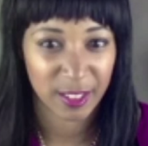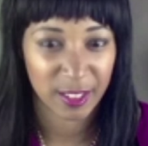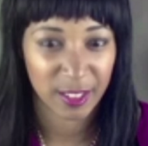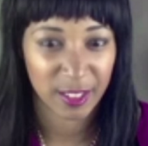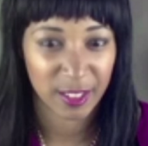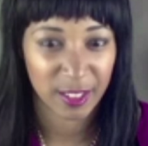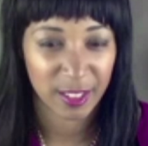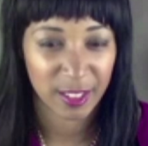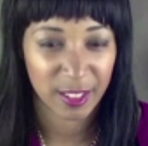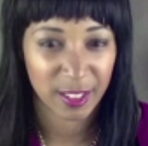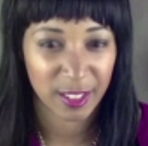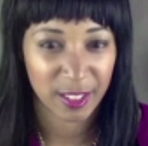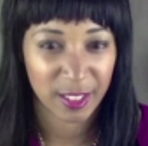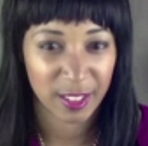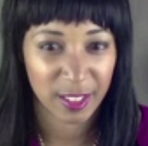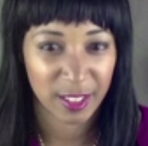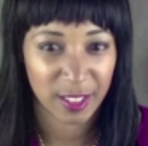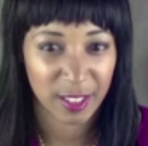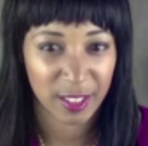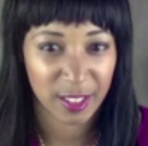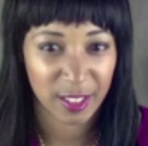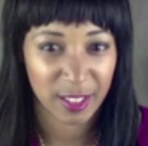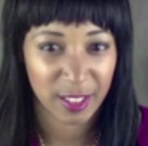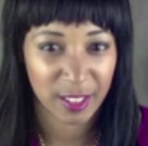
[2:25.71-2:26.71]

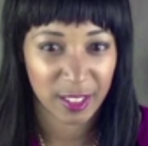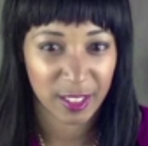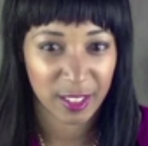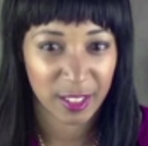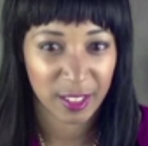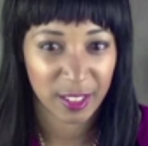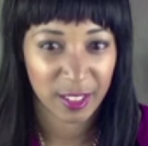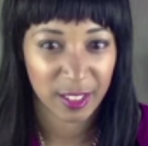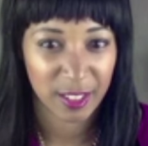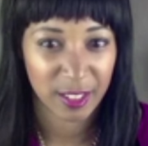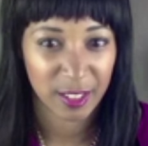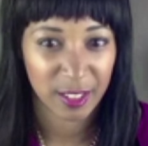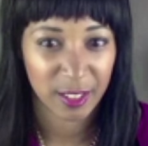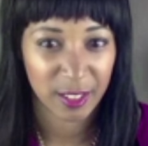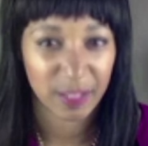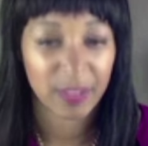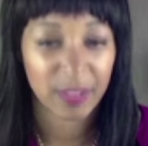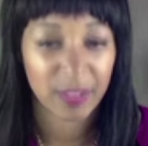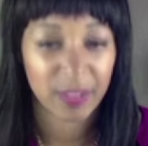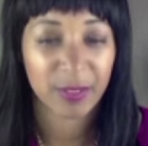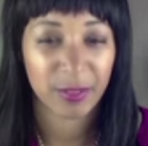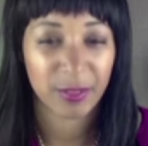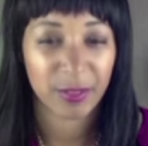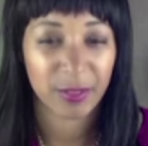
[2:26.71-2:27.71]

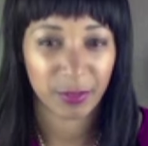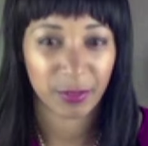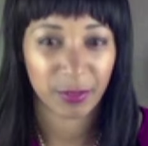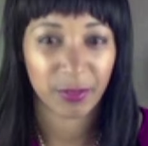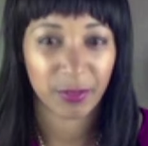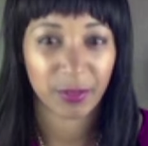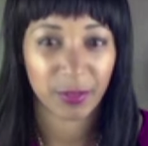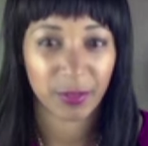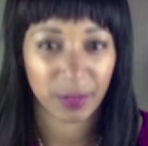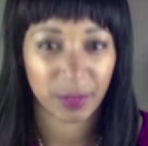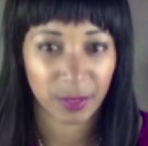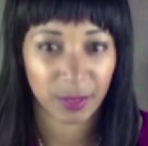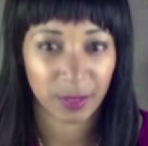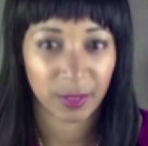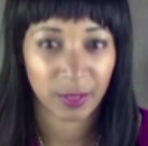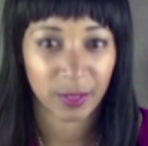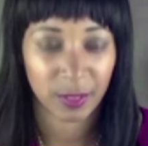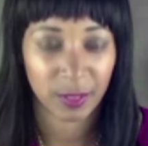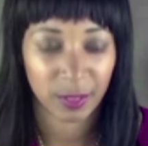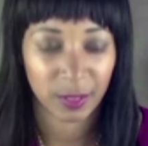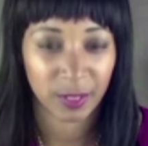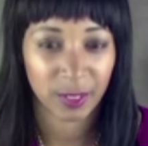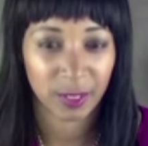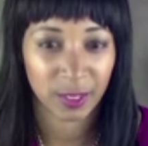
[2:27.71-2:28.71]

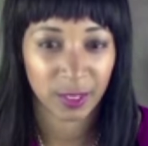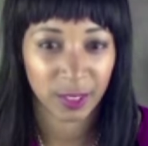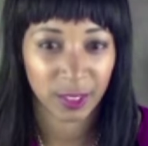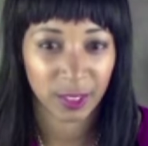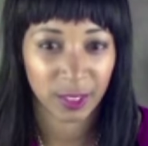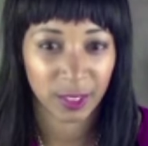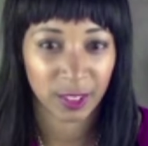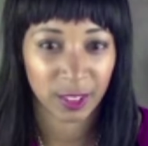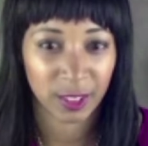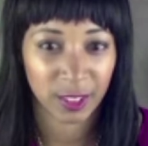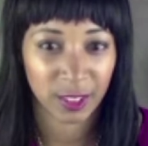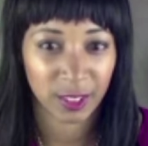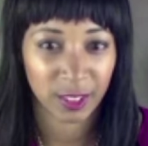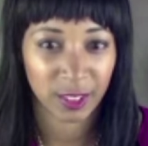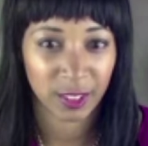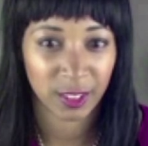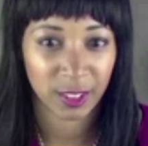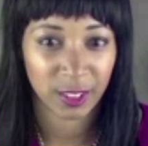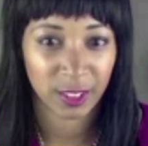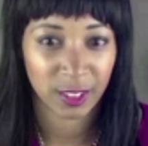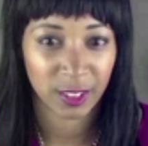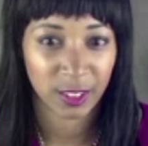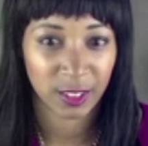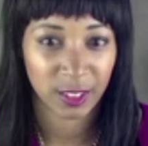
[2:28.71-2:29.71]

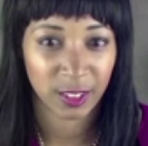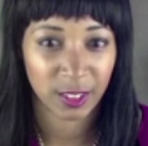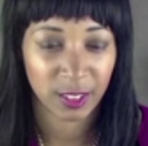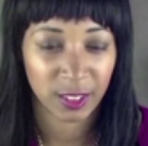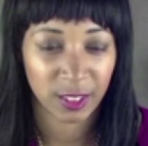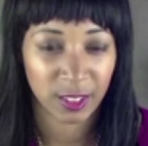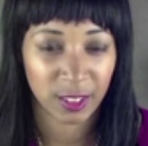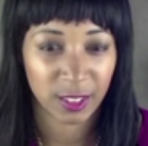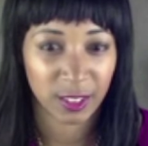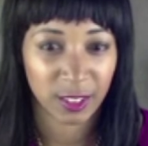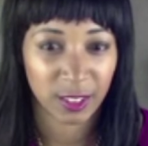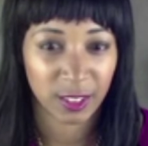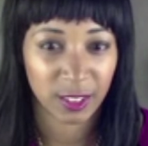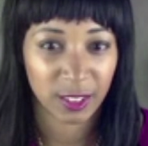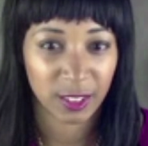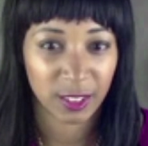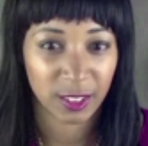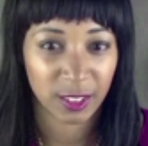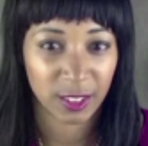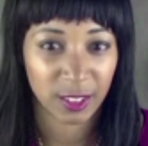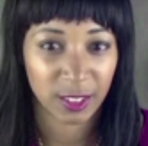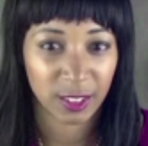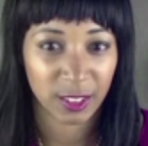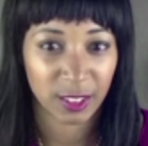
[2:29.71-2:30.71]

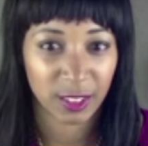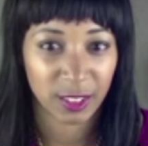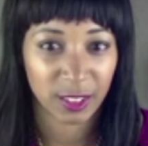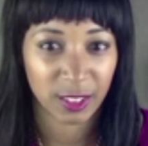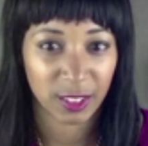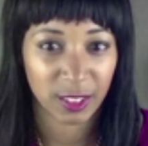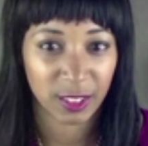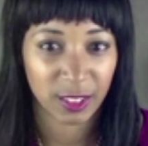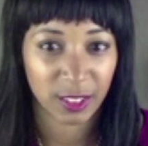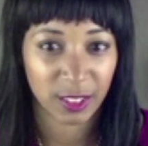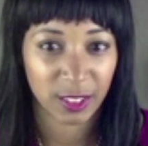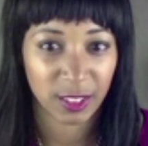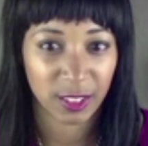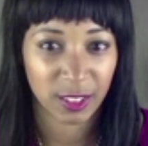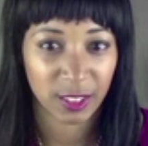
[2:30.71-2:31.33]
(not speaking)